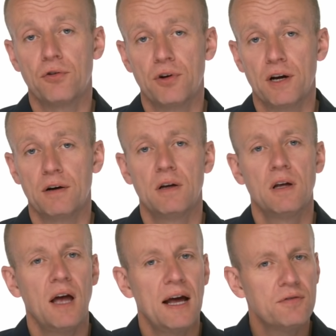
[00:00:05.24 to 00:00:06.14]
career.
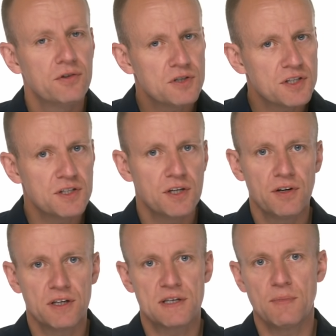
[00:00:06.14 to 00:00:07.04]
And if you're
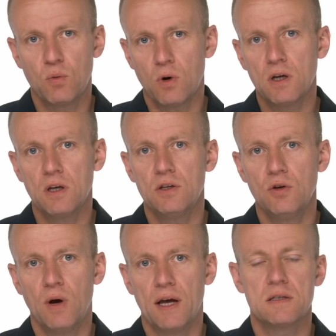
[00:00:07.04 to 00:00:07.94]
serious about working in
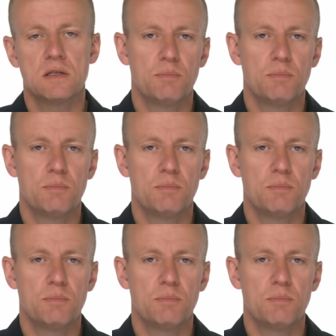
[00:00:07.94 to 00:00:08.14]
UX,